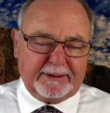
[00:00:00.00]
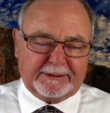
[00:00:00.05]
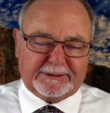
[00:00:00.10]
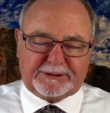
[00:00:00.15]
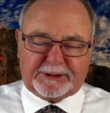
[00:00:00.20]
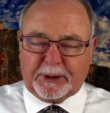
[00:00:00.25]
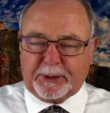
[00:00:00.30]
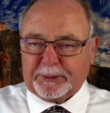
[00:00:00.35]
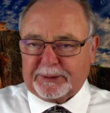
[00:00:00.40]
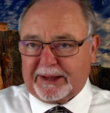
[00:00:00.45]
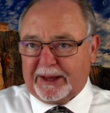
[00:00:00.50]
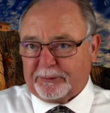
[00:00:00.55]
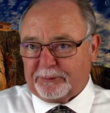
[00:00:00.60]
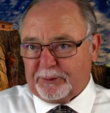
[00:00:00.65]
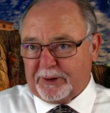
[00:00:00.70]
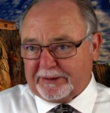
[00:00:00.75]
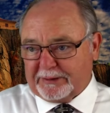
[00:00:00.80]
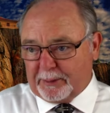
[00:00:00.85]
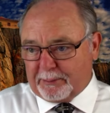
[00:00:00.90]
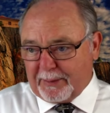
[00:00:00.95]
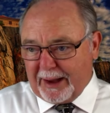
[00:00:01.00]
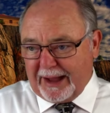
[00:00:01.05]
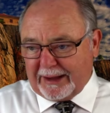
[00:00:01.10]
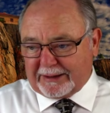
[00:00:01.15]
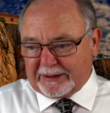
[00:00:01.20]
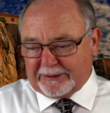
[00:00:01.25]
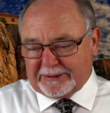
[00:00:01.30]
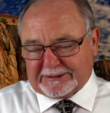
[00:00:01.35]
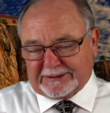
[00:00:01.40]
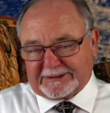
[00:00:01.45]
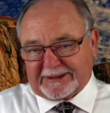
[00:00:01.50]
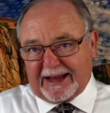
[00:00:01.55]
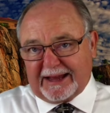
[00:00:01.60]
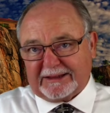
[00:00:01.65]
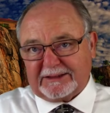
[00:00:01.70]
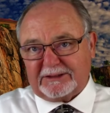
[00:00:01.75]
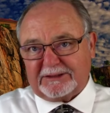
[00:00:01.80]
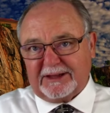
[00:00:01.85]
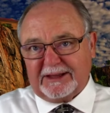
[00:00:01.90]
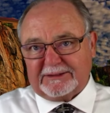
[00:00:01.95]
So get rid of the mocker and
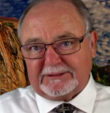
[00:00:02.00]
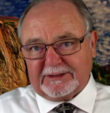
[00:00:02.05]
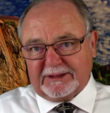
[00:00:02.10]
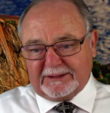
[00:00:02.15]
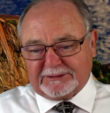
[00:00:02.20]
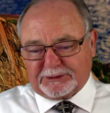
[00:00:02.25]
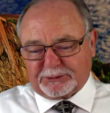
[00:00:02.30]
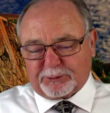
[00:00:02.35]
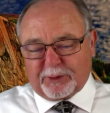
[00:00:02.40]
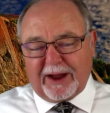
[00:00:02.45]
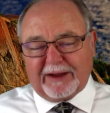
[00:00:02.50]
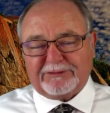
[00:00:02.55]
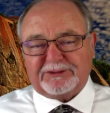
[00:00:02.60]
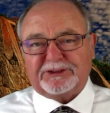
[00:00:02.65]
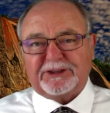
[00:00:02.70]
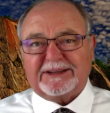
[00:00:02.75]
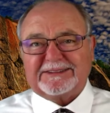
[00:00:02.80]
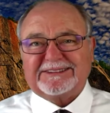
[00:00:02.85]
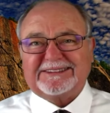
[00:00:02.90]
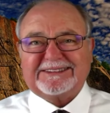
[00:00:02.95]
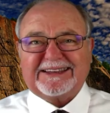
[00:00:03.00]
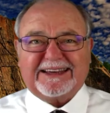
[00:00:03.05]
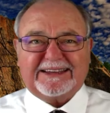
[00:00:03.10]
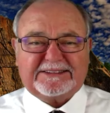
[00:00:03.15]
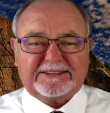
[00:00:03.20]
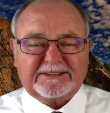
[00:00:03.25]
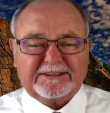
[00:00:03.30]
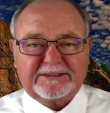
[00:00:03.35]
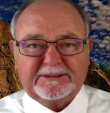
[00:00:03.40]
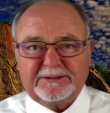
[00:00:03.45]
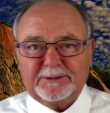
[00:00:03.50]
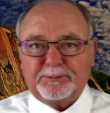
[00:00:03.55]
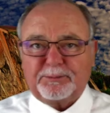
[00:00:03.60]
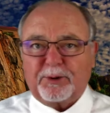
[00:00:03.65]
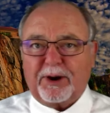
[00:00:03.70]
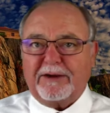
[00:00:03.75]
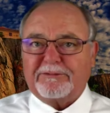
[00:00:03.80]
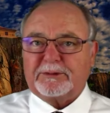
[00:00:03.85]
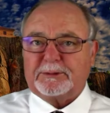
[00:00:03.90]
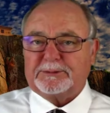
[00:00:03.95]
strife shall cease.
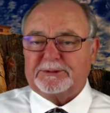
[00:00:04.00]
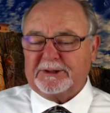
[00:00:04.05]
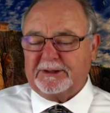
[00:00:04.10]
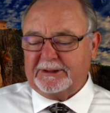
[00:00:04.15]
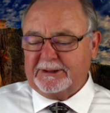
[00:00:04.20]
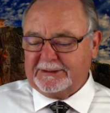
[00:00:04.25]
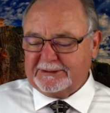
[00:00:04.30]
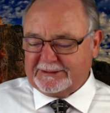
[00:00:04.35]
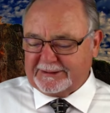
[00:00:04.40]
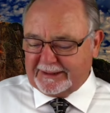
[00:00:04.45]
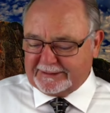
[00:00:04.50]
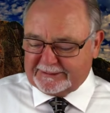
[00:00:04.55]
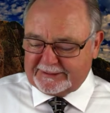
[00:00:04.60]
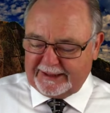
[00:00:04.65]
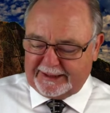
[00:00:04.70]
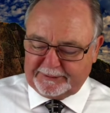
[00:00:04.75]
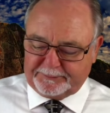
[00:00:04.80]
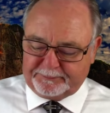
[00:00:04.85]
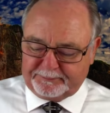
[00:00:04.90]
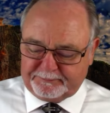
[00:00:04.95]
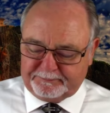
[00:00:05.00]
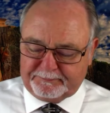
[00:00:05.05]
Proverbs says that.